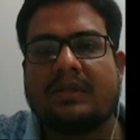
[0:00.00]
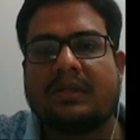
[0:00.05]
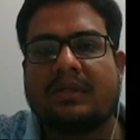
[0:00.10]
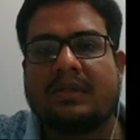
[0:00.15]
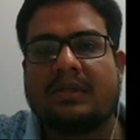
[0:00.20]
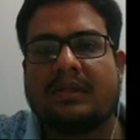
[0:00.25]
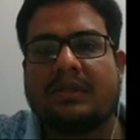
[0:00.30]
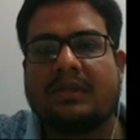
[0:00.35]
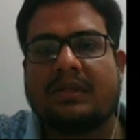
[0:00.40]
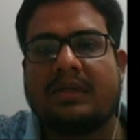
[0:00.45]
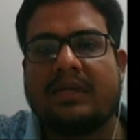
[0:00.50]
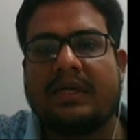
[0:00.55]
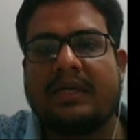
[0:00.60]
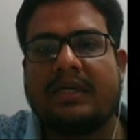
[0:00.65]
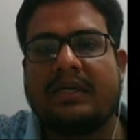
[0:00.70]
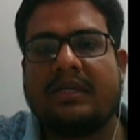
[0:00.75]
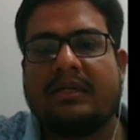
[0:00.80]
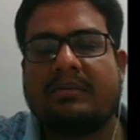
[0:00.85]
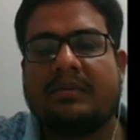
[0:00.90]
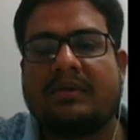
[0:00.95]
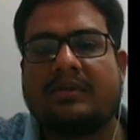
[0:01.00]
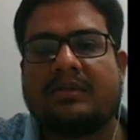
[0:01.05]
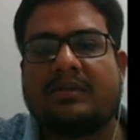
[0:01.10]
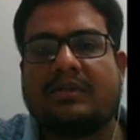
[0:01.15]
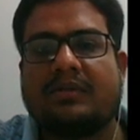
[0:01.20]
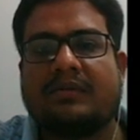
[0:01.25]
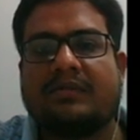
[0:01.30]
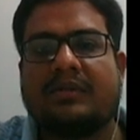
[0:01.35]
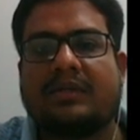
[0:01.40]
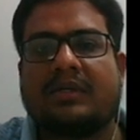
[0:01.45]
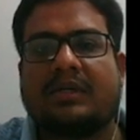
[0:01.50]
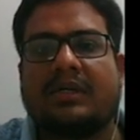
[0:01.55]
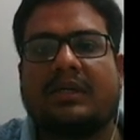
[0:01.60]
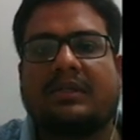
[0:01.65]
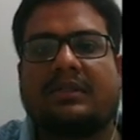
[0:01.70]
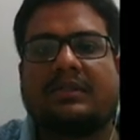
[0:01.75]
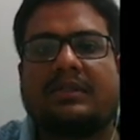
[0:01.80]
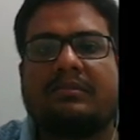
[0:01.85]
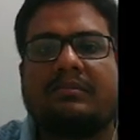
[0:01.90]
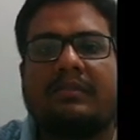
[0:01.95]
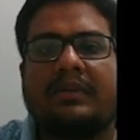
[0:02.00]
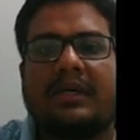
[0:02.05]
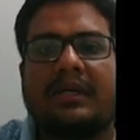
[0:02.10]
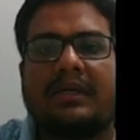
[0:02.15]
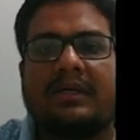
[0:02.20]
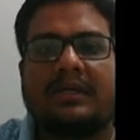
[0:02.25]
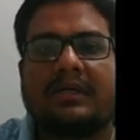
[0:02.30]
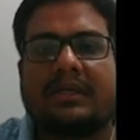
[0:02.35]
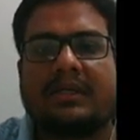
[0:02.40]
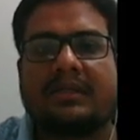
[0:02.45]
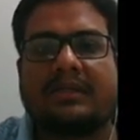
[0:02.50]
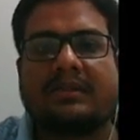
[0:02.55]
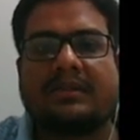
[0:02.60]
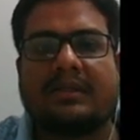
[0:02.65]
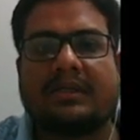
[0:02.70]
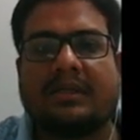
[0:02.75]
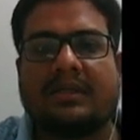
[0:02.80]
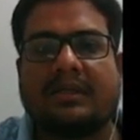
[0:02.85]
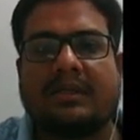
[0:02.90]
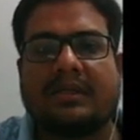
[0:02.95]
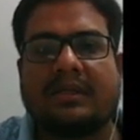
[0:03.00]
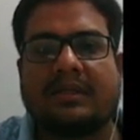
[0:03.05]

80% of the cars in plant X and